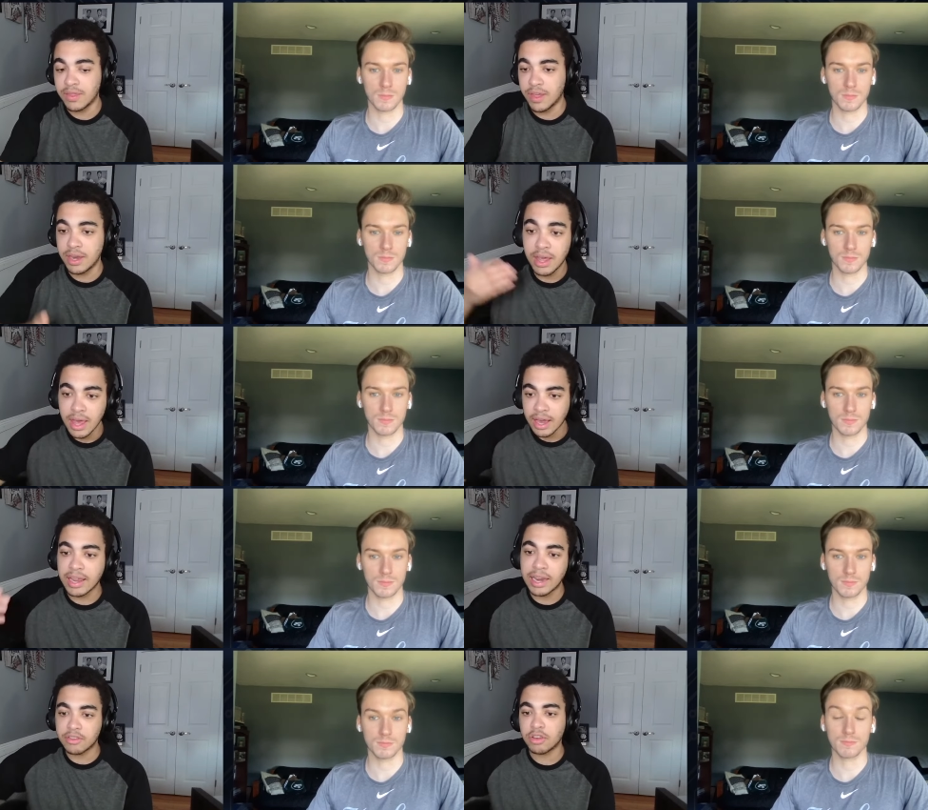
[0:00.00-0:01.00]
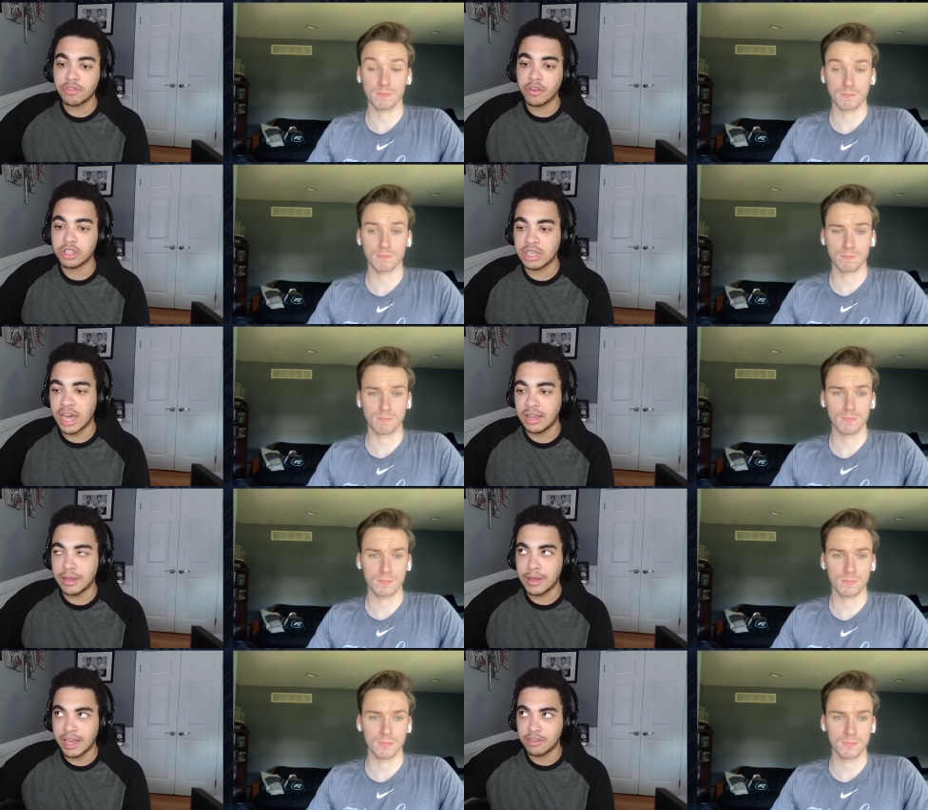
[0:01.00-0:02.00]
Speaker 1: and then kind of get into your first kind of
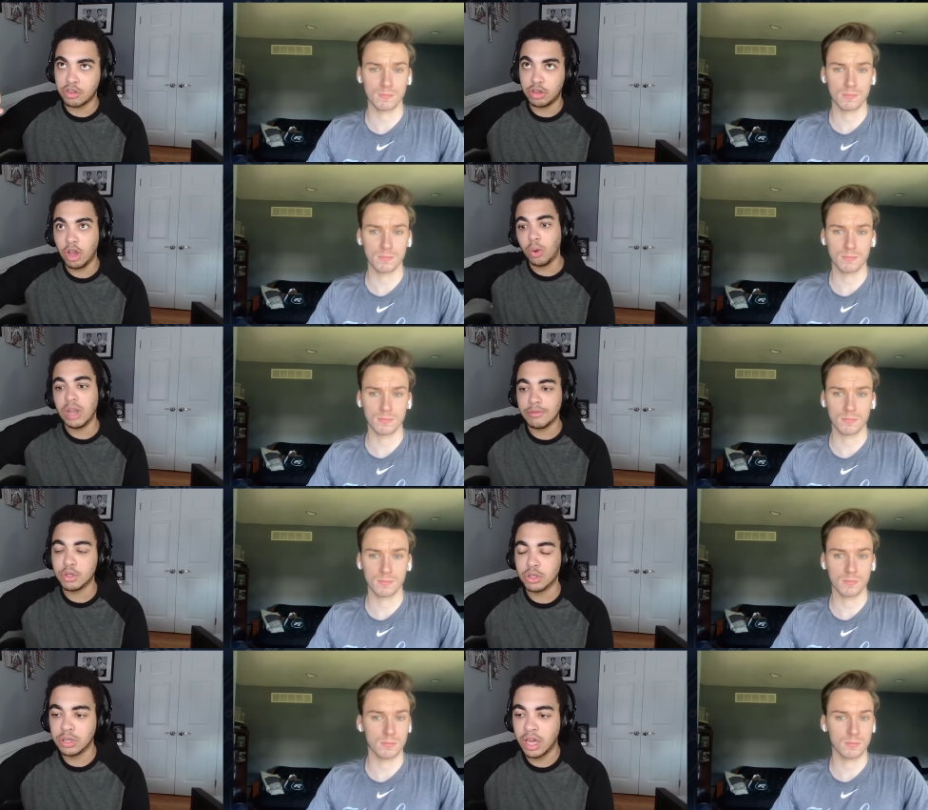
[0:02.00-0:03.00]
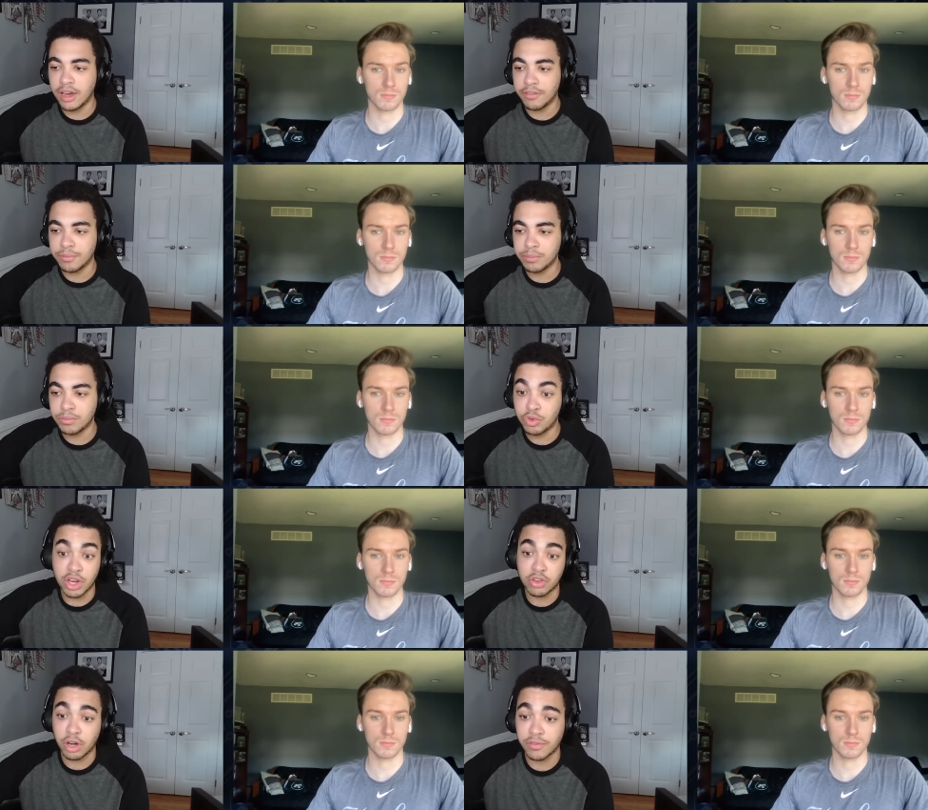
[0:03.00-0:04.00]
like, I guess, low-level uh,
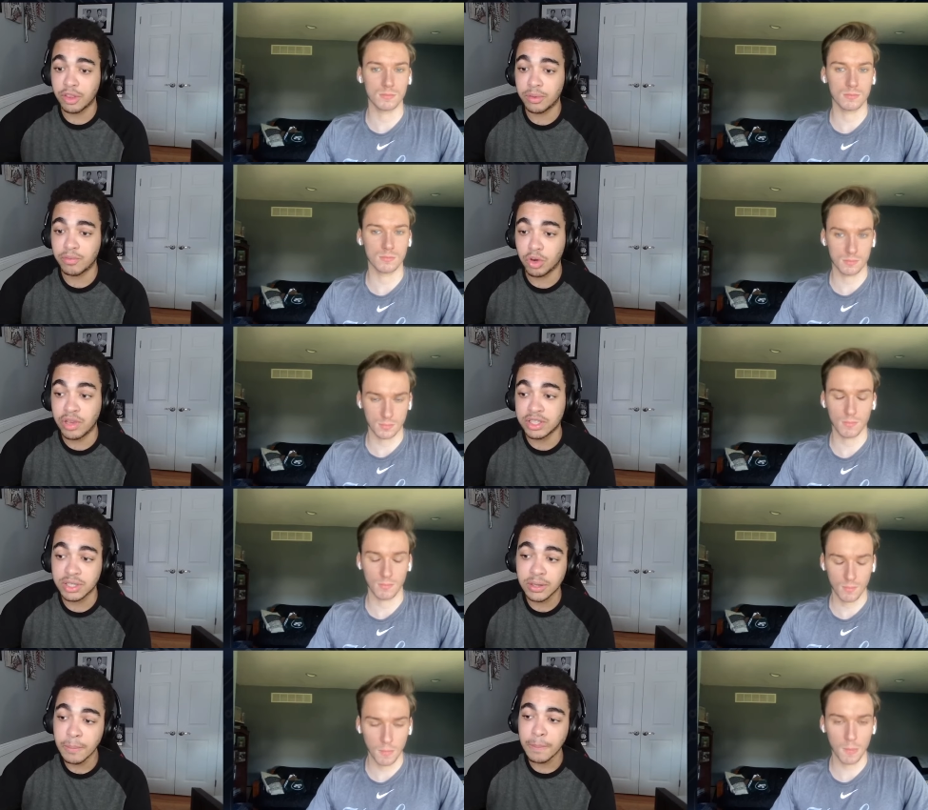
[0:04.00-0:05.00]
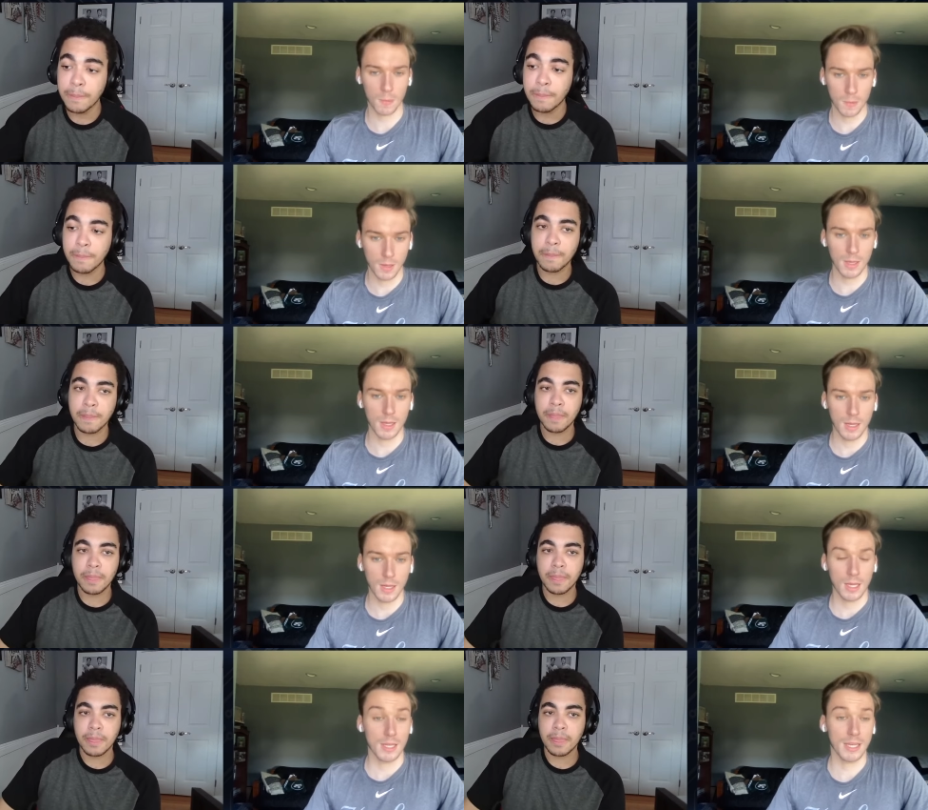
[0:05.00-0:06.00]
trade target for the rotation.
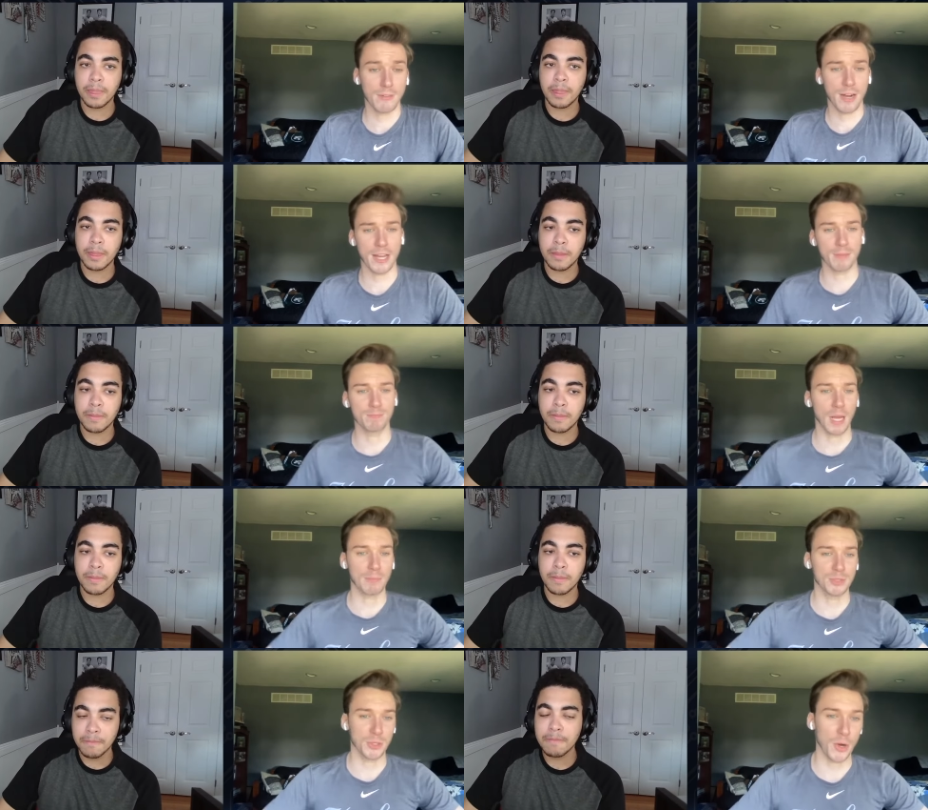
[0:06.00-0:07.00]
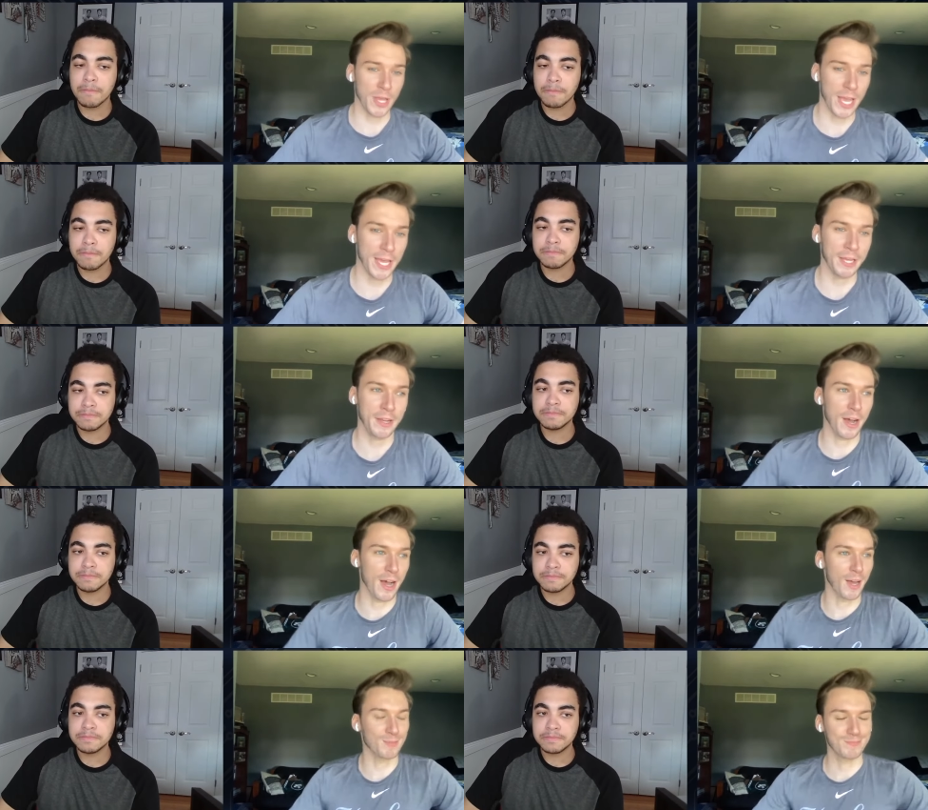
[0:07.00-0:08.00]
Speaker 2: Yeah, Ryan, I'm I'm doing okay.
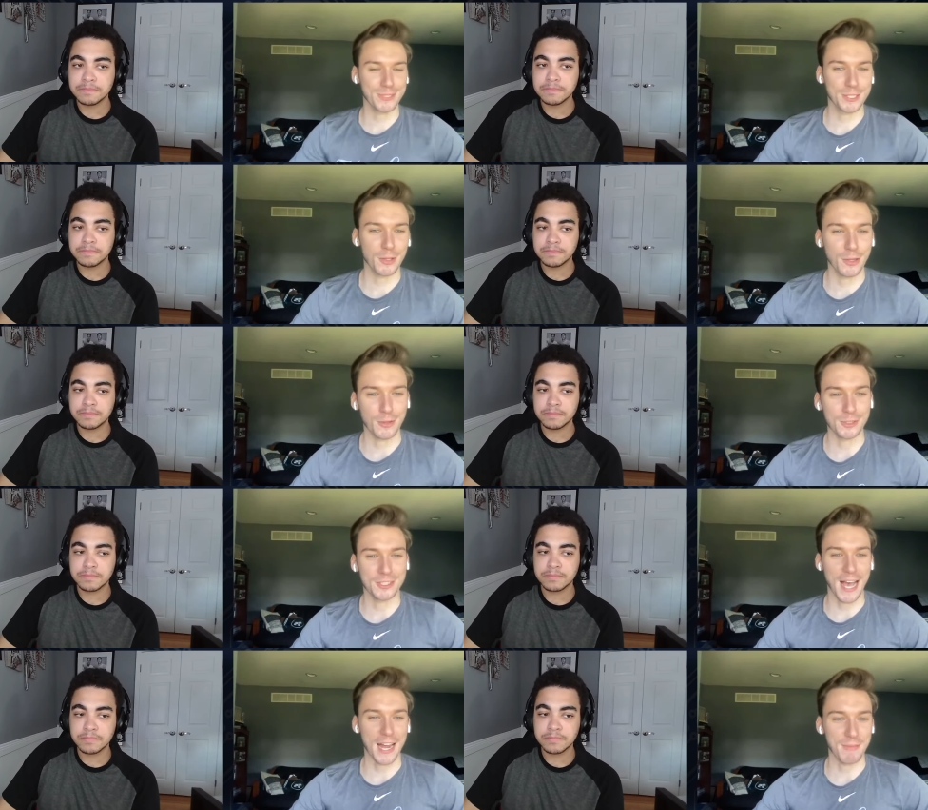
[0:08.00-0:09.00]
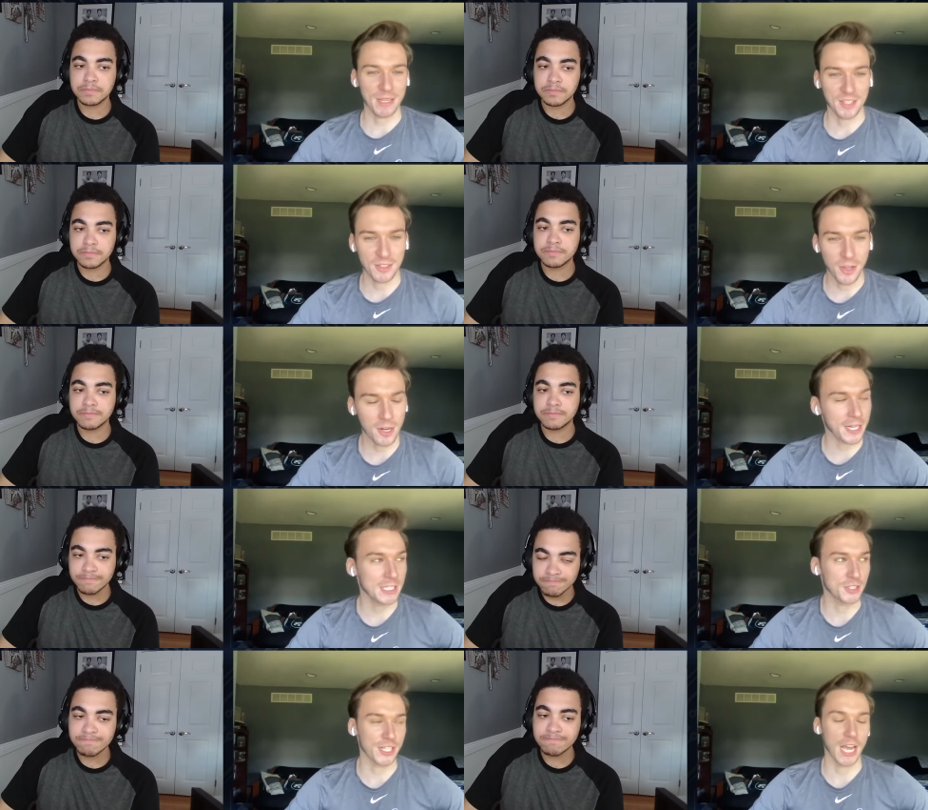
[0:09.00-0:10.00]
Uh, still a little sad about the Clark
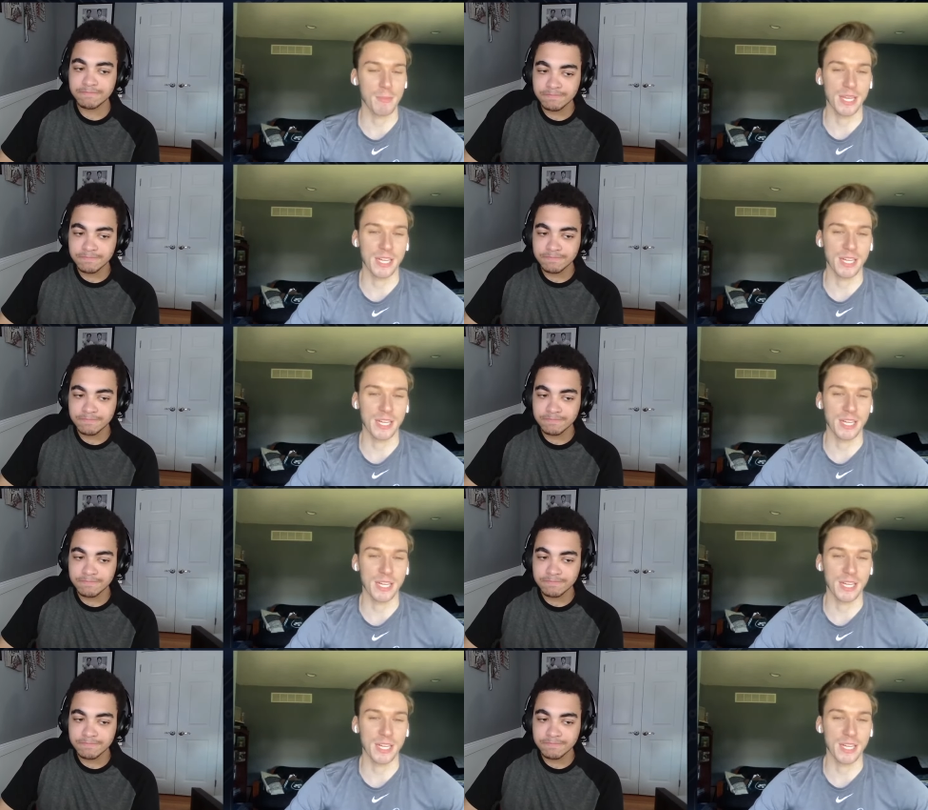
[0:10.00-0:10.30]
injury. I mean,